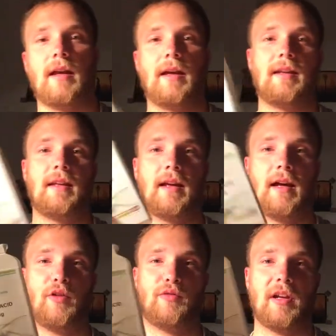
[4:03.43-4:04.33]
And the
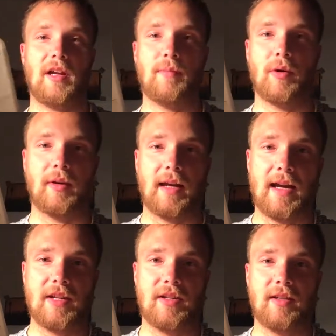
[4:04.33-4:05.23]
alpha lipoic
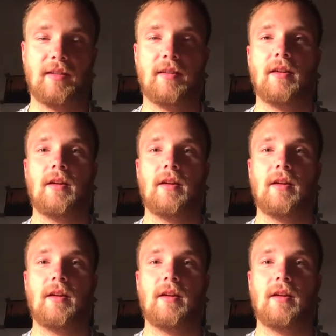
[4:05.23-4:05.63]
acid,